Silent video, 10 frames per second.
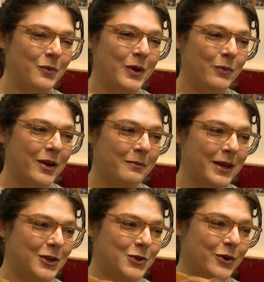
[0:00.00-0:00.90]
We want to
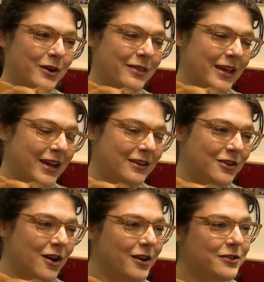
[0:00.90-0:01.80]
make sure that
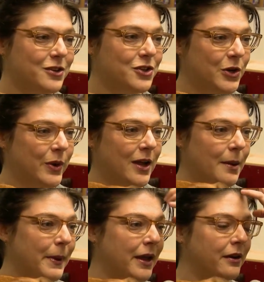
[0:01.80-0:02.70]
dogs are showing
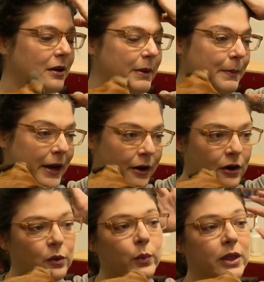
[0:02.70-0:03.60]
up and going to be
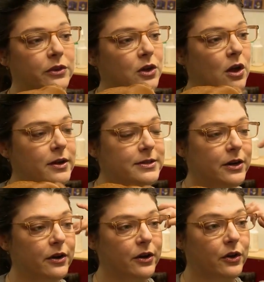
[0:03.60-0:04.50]
paired with dogs that
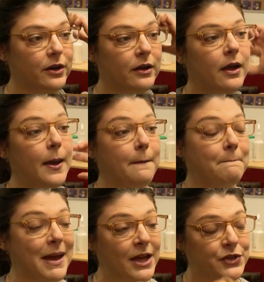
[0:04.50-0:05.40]
are a good
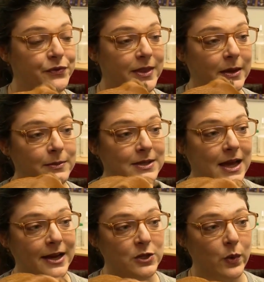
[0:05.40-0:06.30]
match for them
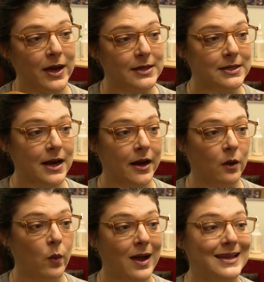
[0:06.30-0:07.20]
size-wise,
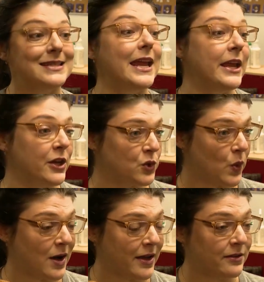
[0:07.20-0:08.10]
style-wise,
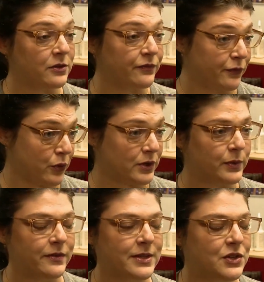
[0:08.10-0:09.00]
age-wise. Of course,
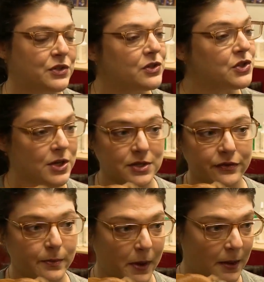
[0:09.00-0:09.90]
we have sessions just
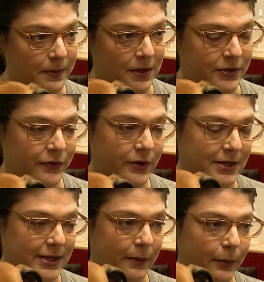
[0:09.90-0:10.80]
for puppies, for
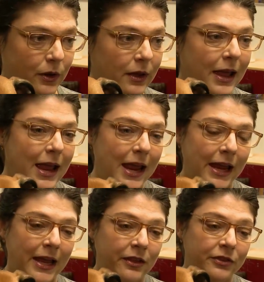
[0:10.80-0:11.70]
example,
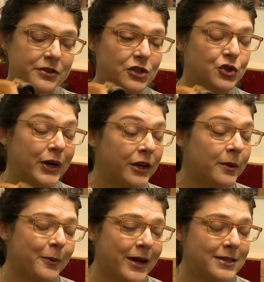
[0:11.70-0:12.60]
and there's a trainer
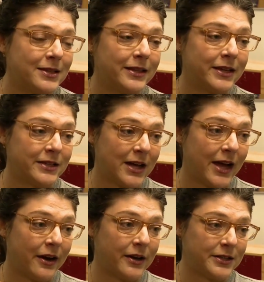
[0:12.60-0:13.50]
present the entire